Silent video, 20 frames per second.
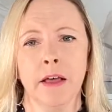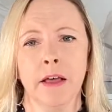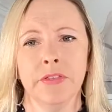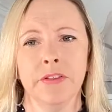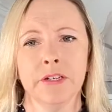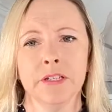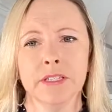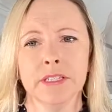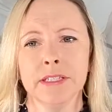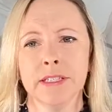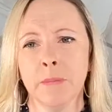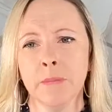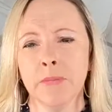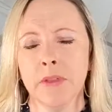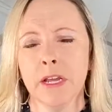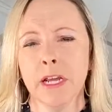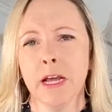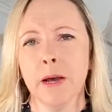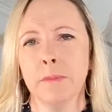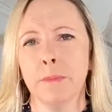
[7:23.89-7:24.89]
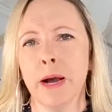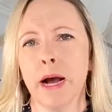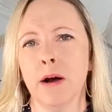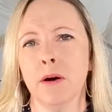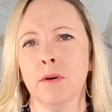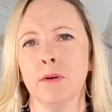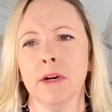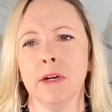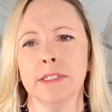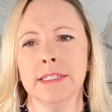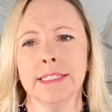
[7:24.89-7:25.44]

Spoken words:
There's something about